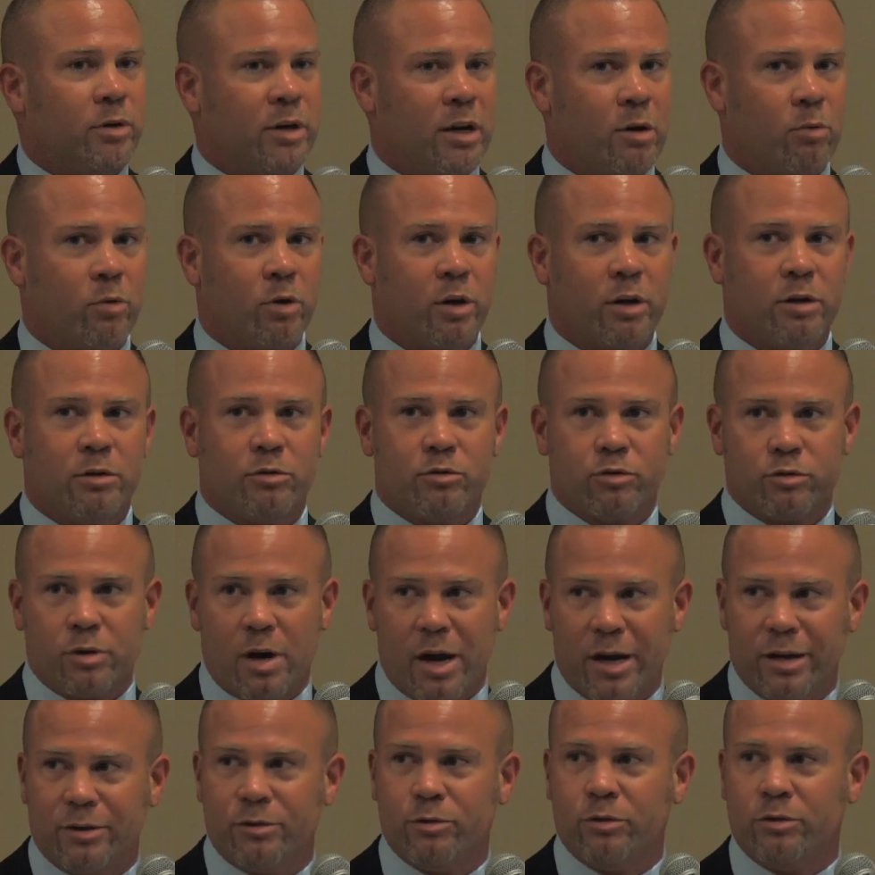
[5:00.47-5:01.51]
Now, we're going to
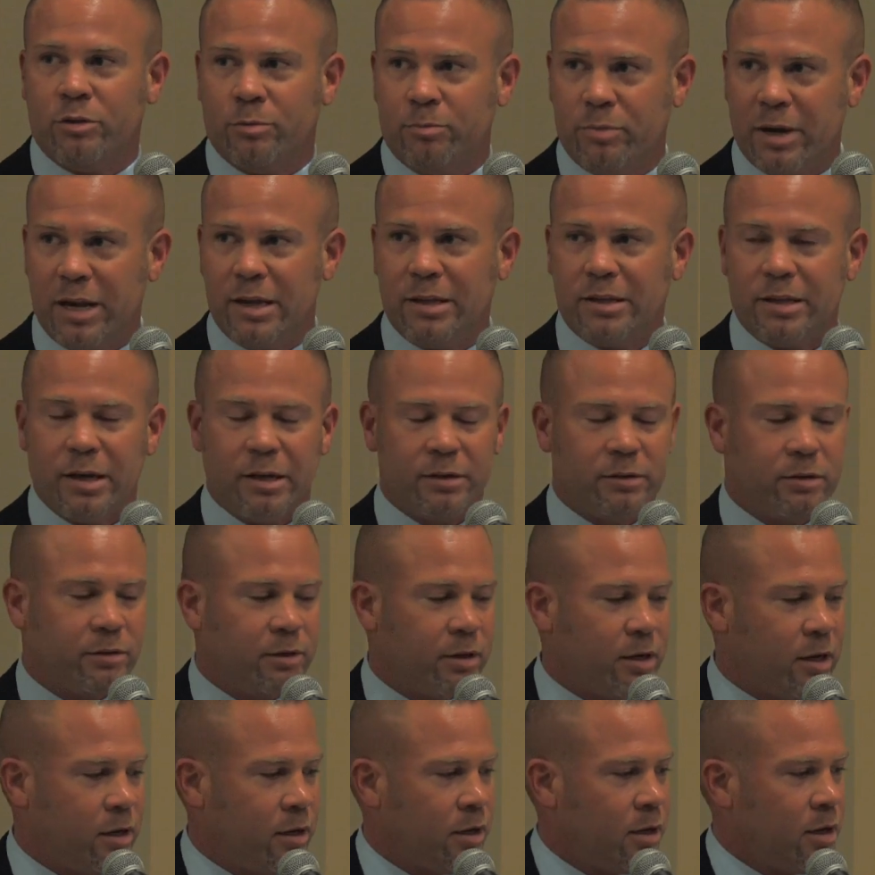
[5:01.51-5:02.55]
try to debate that
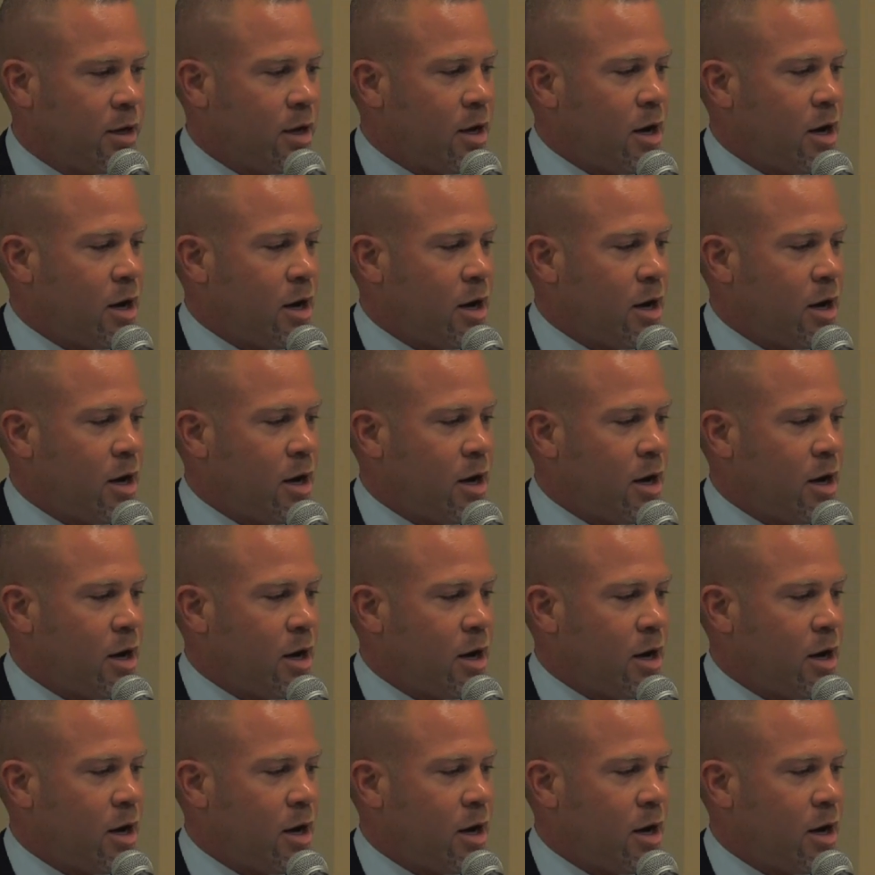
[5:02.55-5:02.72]
today,